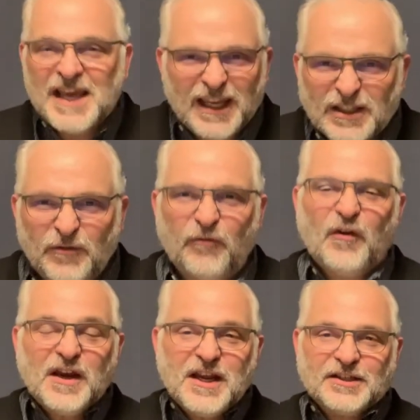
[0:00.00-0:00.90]
It's
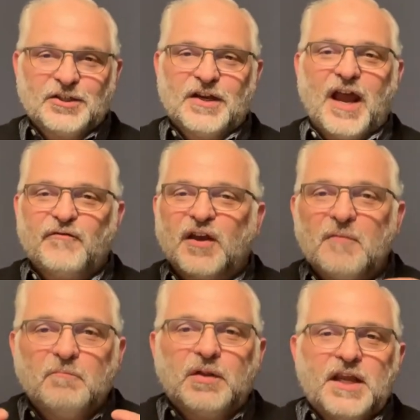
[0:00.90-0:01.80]
finished. I've
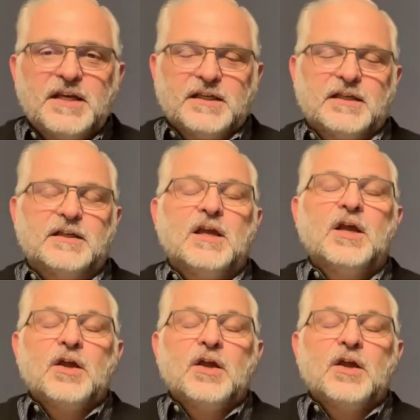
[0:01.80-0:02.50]
completed